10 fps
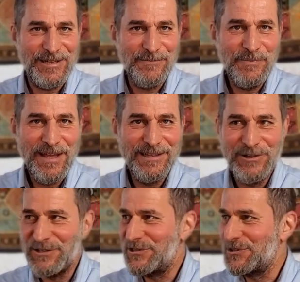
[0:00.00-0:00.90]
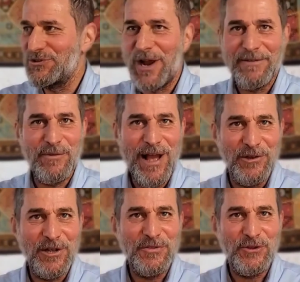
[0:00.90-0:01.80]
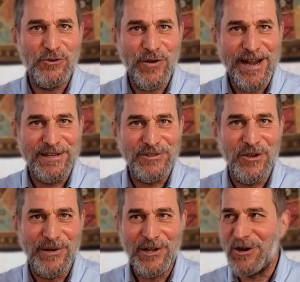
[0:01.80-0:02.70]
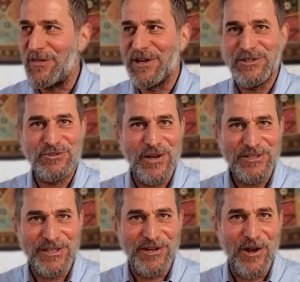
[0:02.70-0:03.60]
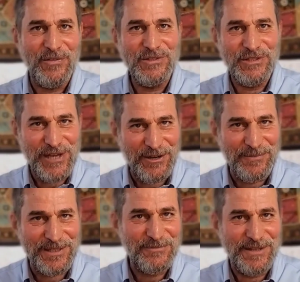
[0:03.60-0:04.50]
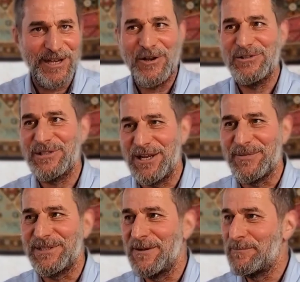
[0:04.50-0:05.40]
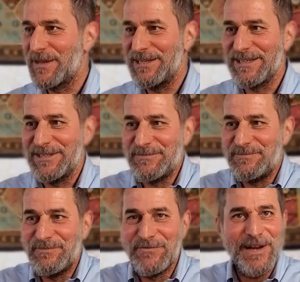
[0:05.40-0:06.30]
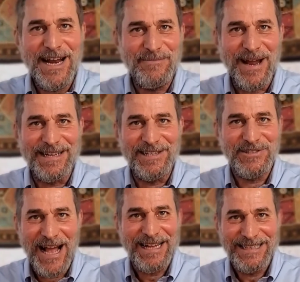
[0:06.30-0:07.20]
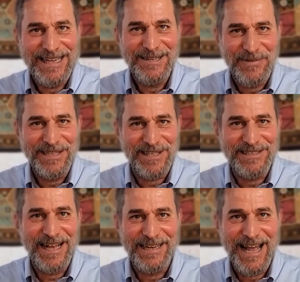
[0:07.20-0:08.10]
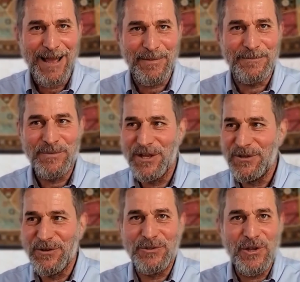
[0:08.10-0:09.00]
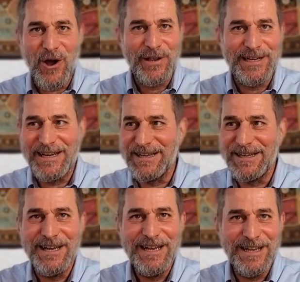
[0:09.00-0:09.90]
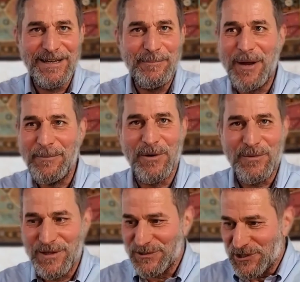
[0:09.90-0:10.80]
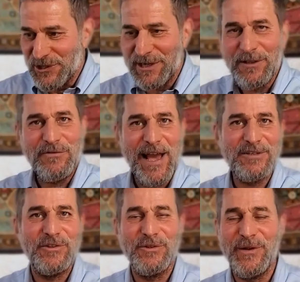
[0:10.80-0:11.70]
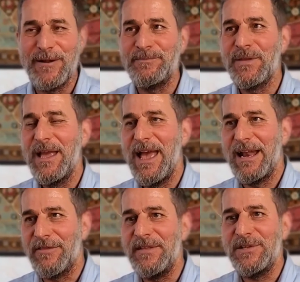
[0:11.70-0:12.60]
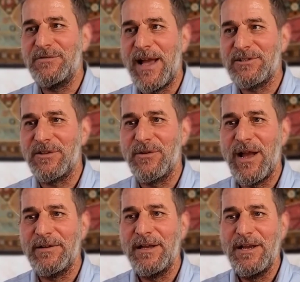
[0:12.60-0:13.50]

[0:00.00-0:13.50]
him, look, just drive around, look at the cranes going, look at all the construction and all the settlements, what they call settlements. He says, forget about it. It's not going to take place. It's not going to happen. You're talking in a bubble. Just look at the facts on the ground. And I think these facts on the ground,